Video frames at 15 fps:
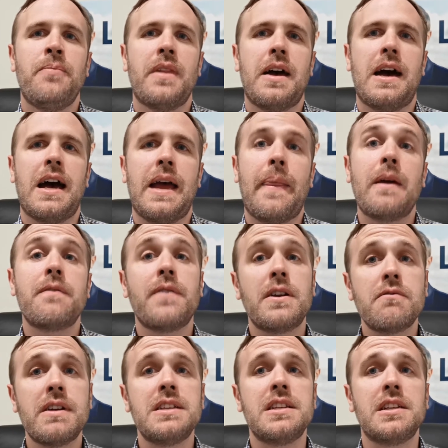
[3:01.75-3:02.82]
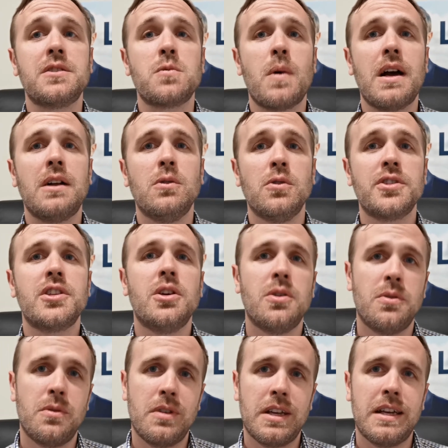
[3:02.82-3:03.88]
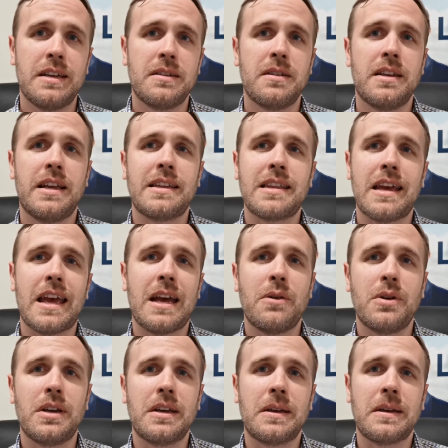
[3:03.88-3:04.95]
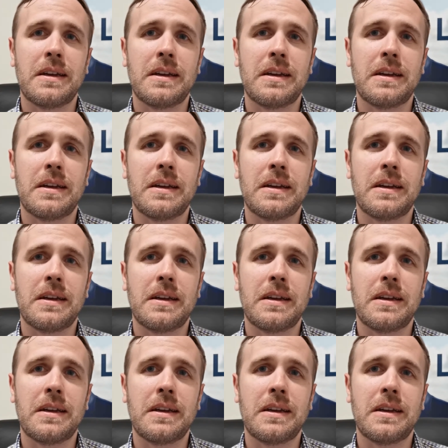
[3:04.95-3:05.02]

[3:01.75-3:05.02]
And they're fundraising as well, also like the Howick